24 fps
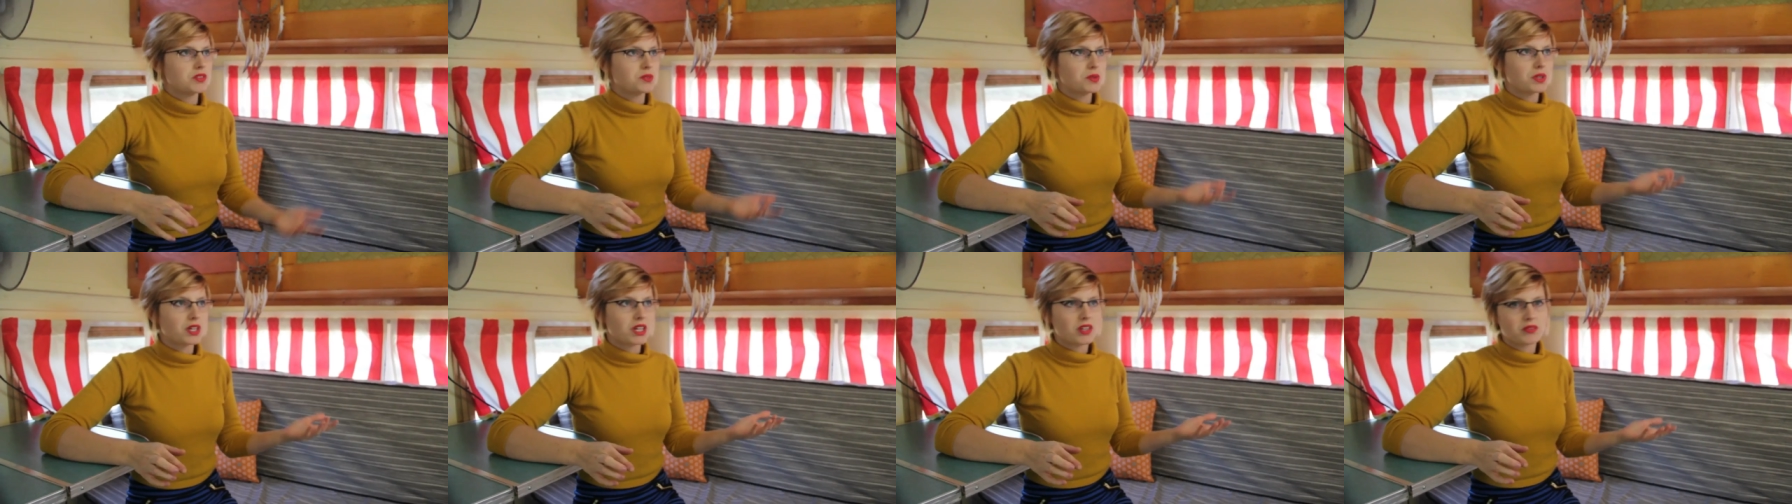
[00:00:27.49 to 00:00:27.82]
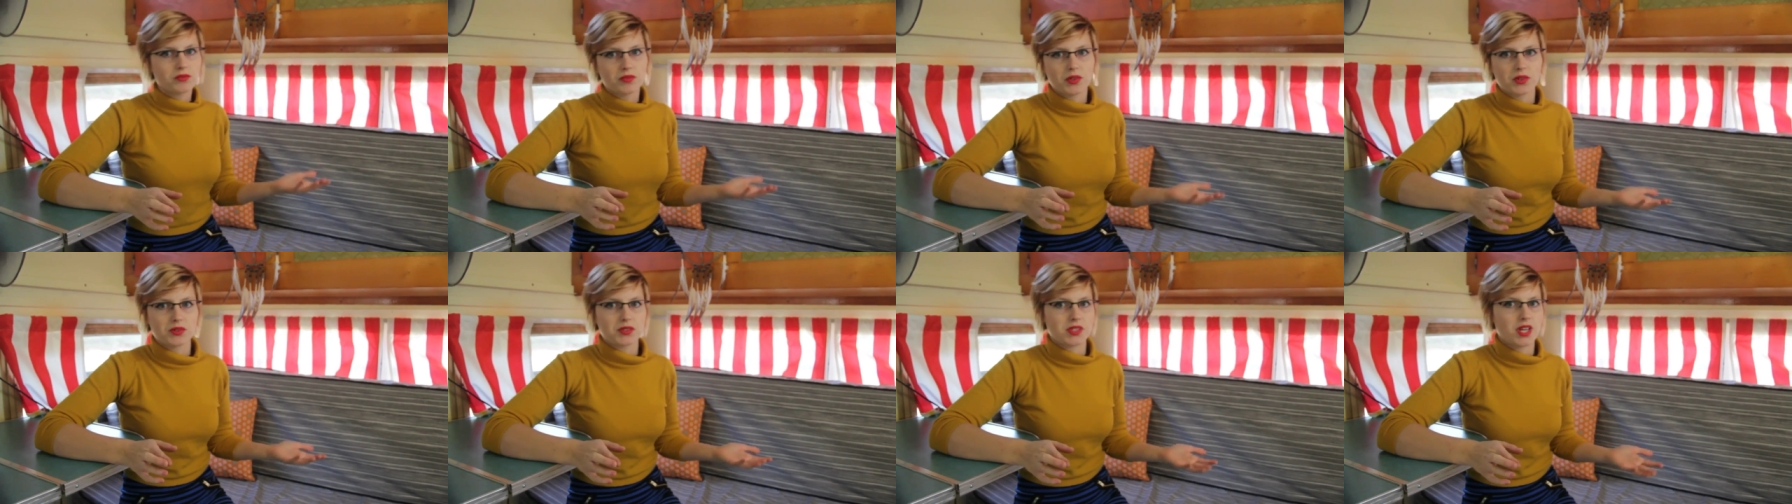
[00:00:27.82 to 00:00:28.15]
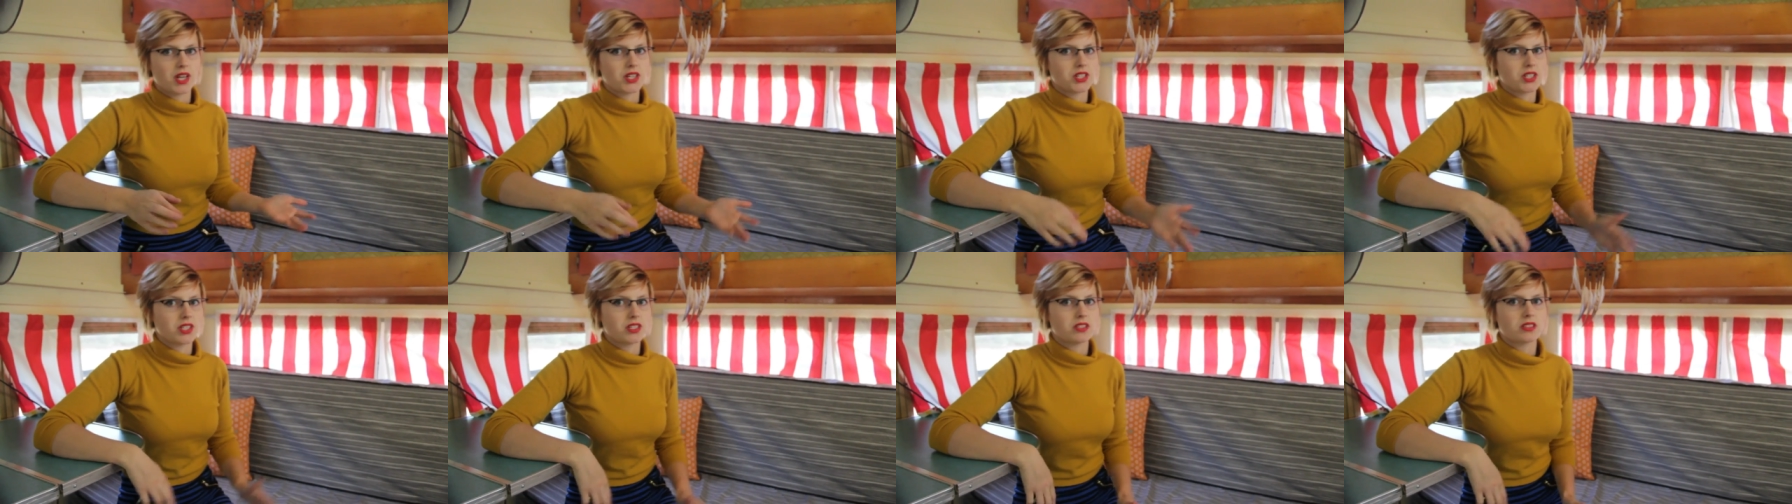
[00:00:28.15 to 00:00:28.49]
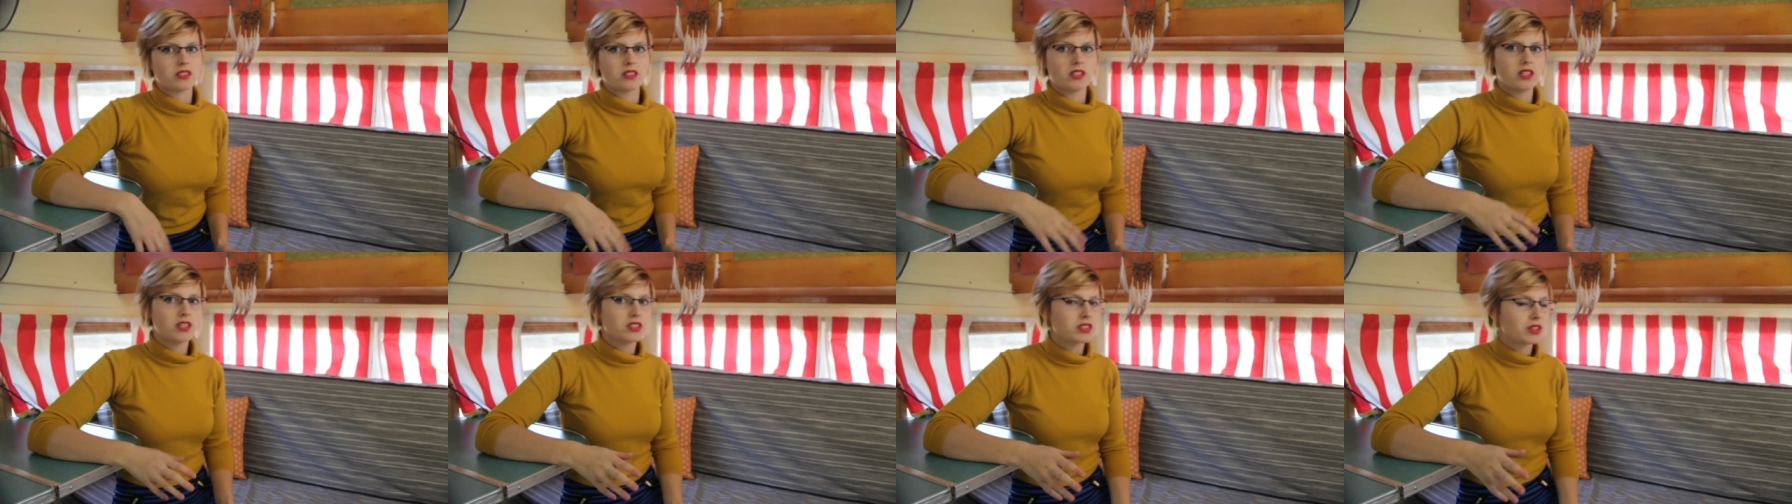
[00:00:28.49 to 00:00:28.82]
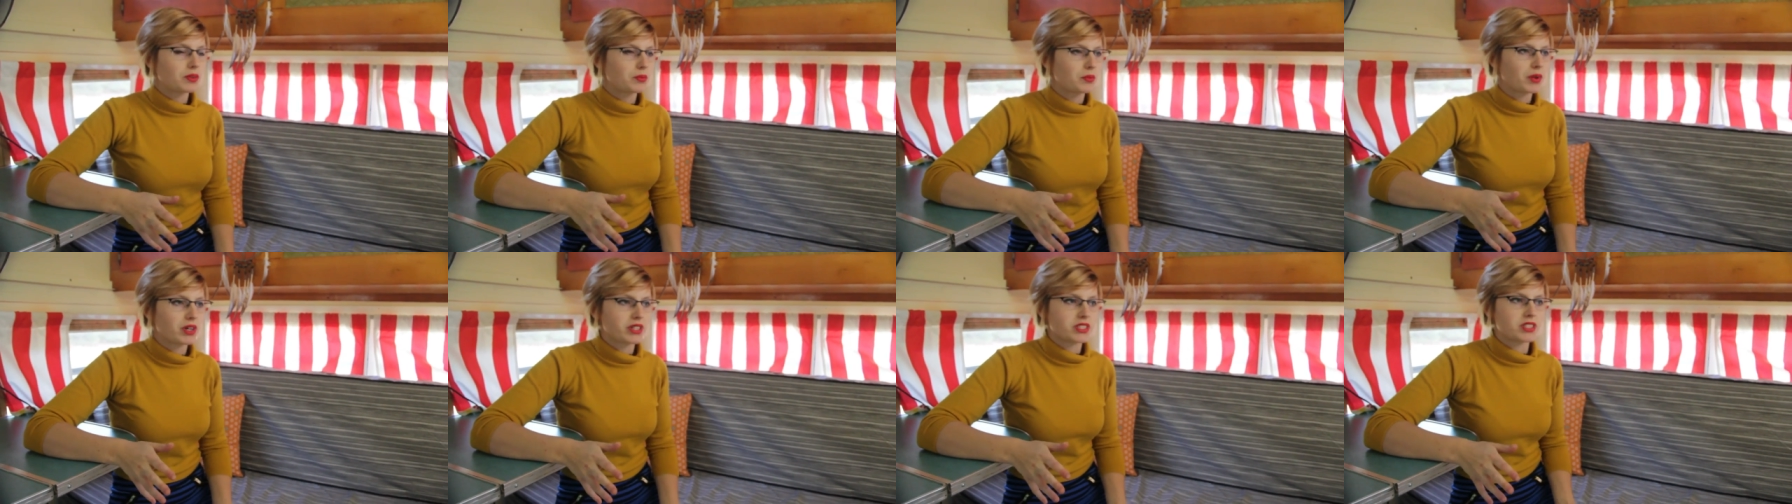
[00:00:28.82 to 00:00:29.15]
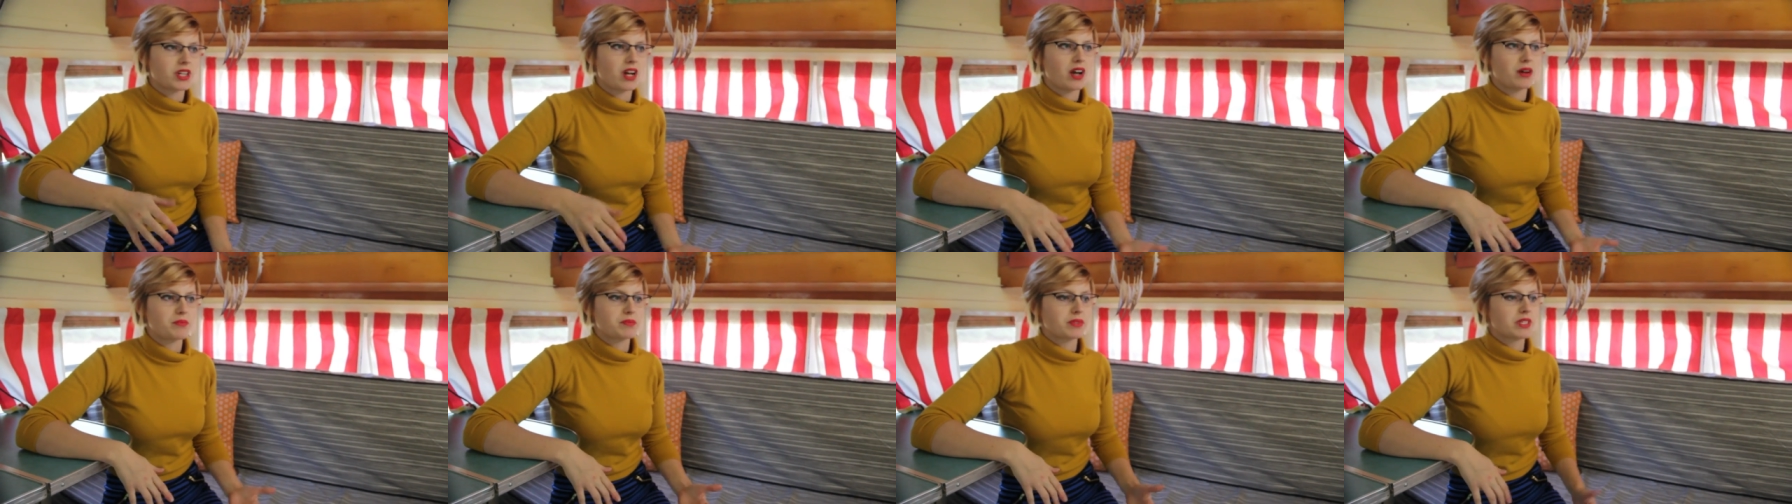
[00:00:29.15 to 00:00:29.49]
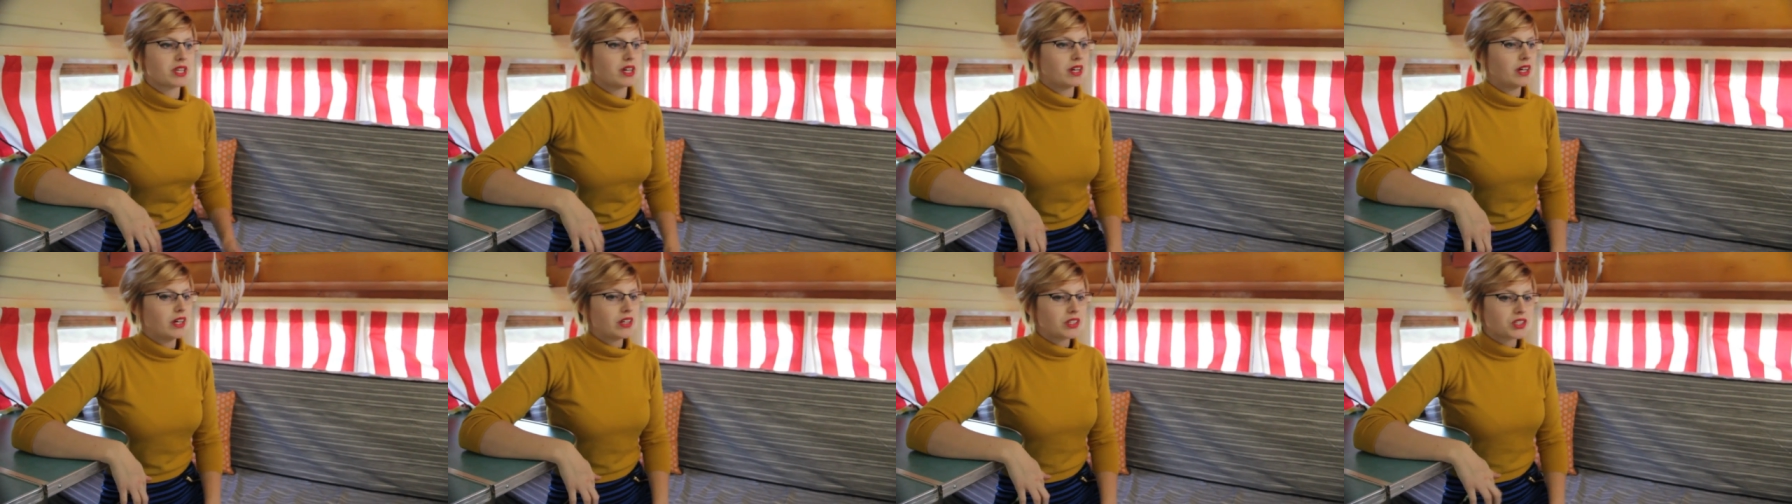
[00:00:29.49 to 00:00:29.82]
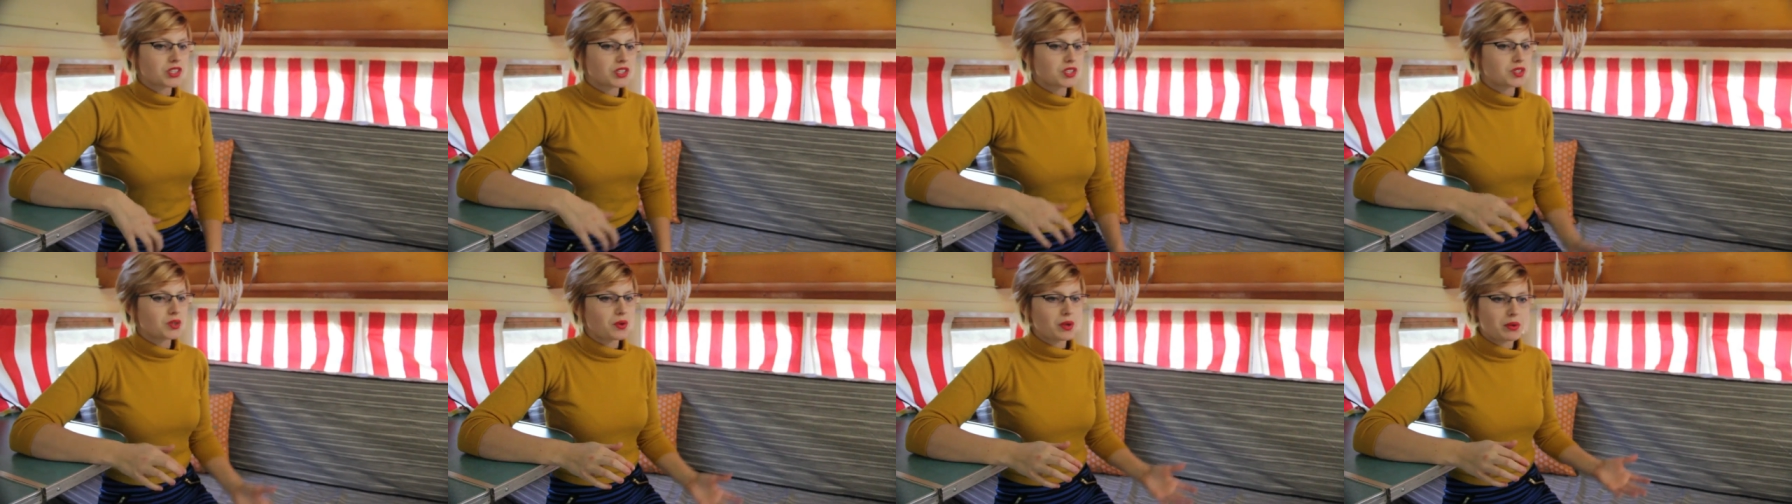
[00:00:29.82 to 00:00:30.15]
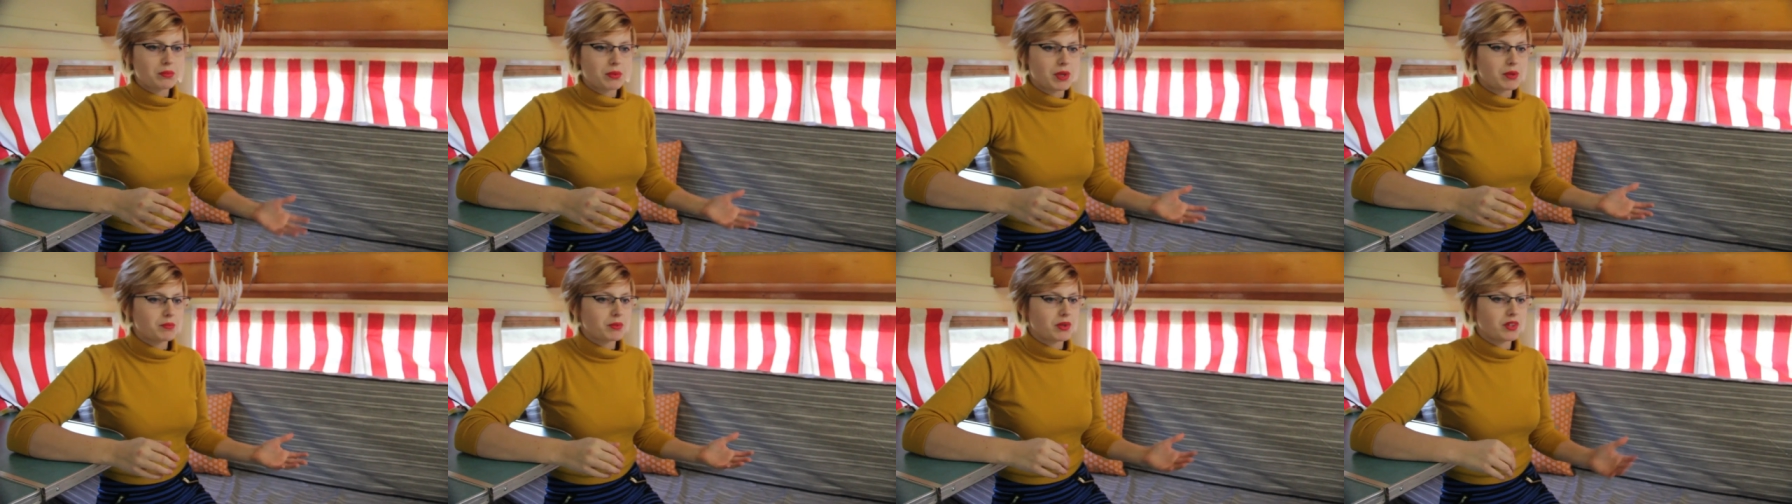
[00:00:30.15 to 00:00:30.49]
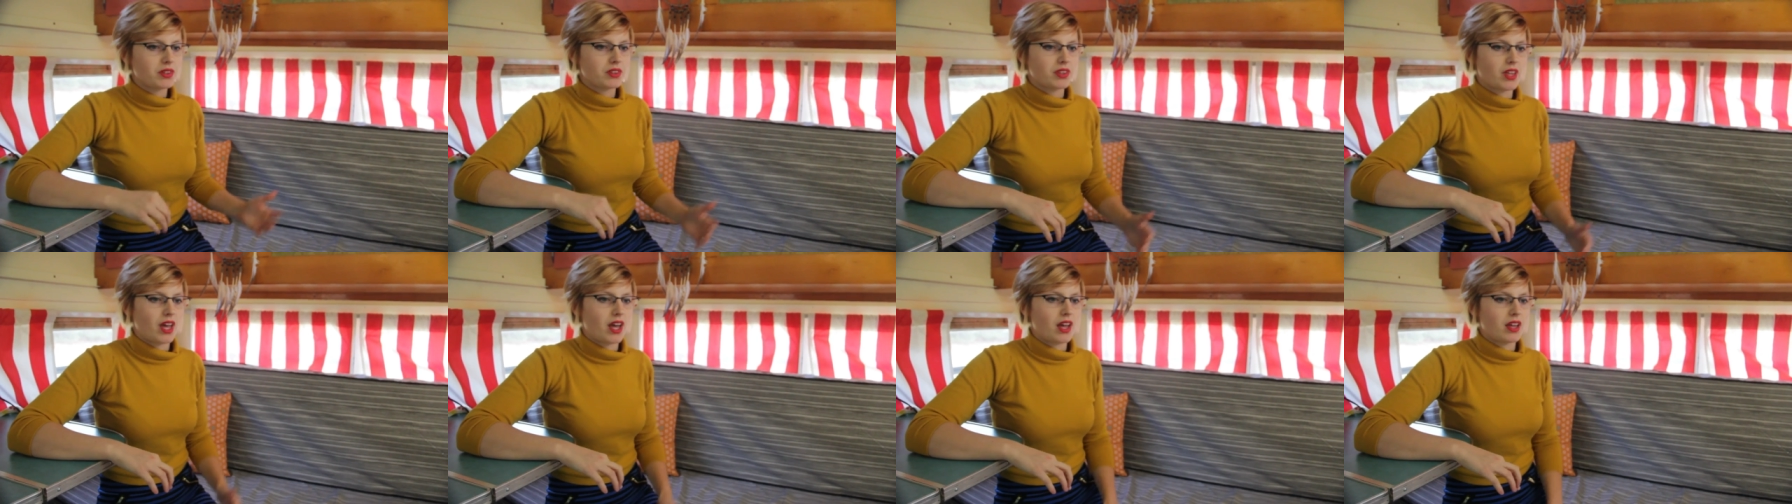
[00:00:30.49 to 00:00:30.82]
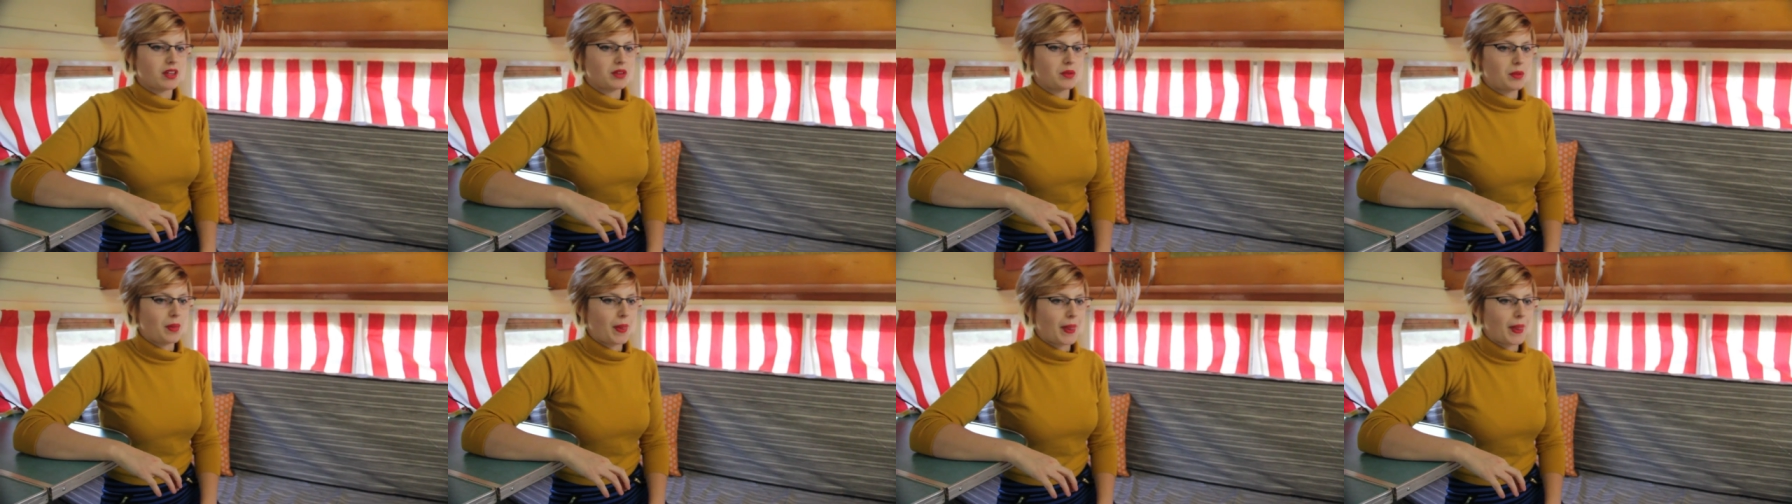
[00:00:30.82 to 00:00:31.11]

doing info sessions, teaching workshops, just showing people that,